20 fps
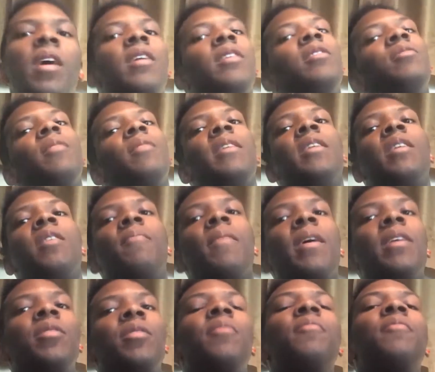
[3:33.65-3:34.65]
be honest right now,
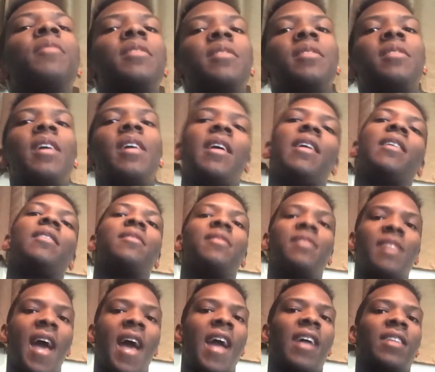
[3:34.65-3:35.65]
my Doomfist is not
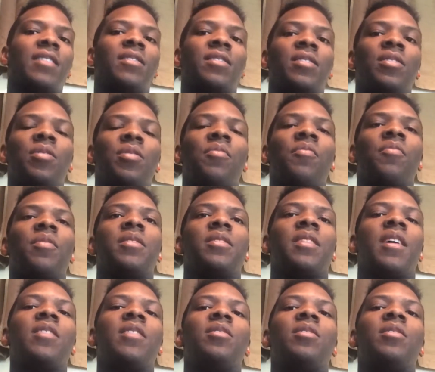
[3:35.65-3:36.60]
exact to Doomfist.